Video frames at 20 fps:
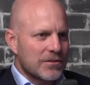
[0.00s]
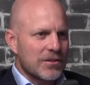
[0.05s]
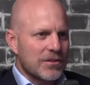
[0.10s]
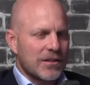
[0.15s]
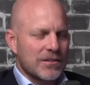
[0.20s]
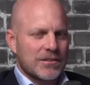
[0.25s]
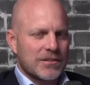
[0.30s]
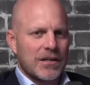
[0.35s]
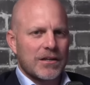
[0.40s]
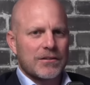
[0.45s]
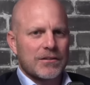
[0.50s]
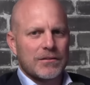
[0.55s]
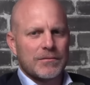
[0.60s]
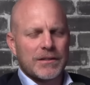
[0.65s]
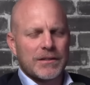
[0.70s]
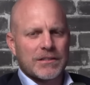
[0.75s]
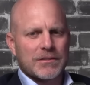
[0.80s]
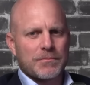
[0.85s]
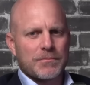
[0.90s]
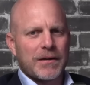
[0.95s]
So I cycle.
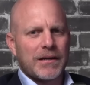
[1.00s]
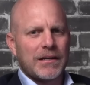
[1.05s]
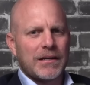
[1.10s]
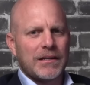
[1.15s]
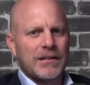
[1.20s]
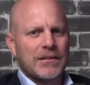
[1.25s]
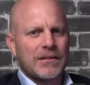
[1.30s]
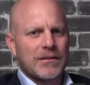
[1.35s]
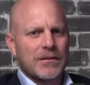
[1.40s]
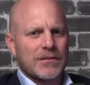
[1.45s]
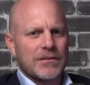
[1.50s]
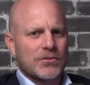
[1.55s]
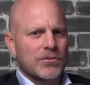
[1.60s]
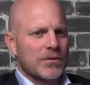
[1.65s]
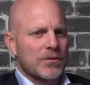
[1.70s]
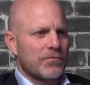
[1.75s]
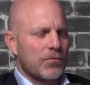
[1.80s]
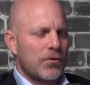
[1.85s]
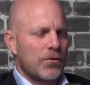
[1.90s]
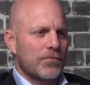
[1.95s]
It's mainly
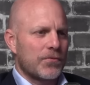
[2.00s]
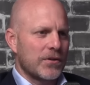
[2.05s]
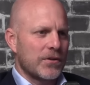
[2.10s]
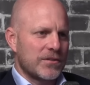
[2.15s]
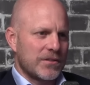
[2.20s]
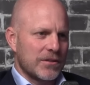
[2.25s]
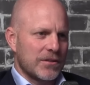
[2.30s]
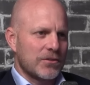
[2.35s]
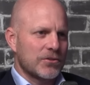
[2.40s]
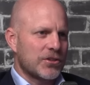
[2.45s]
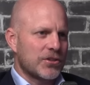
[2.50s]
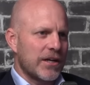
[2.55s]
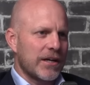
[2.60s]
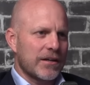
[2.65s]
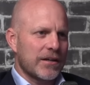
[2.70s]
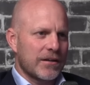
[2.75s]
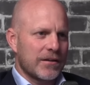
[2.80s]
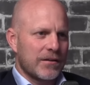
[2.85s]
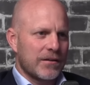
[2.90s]
sort of off-road single track.